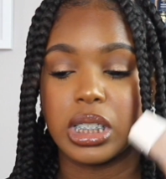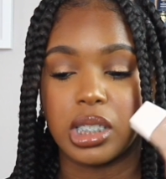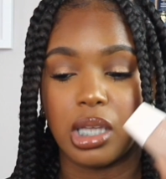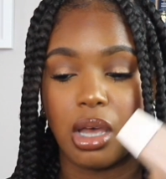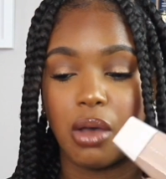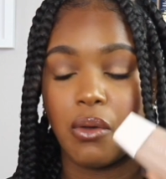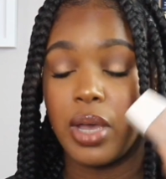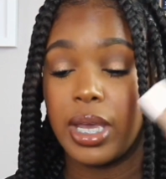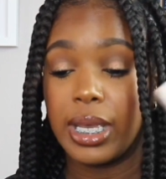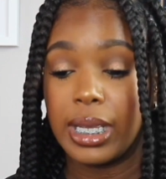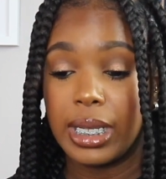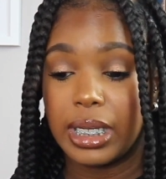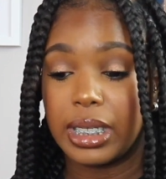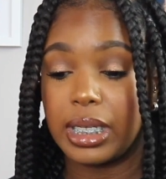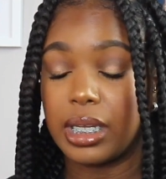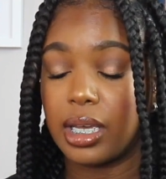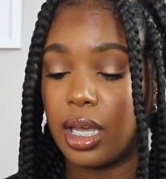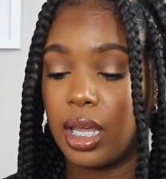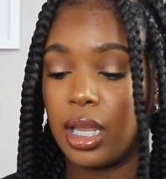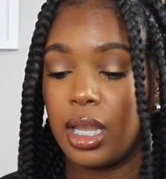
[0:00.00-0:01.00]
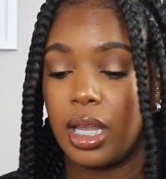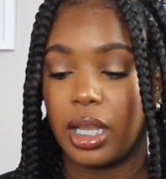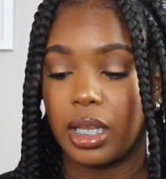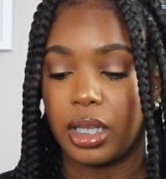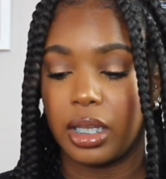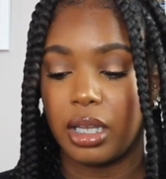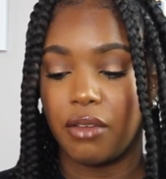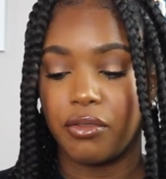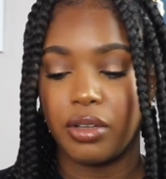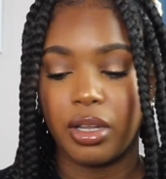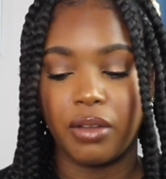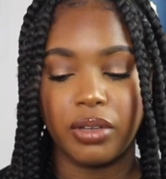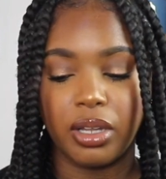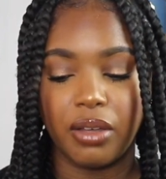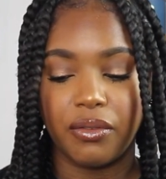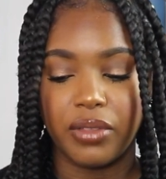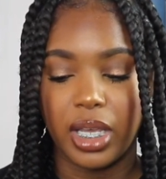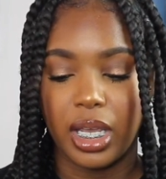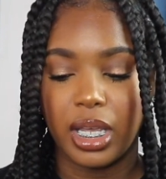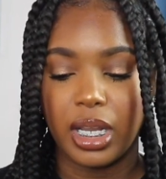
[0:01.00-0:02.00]
So yeah, love, love,
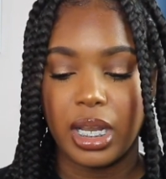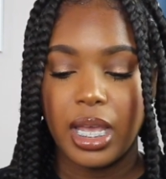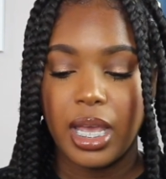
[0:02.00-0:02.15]
love it.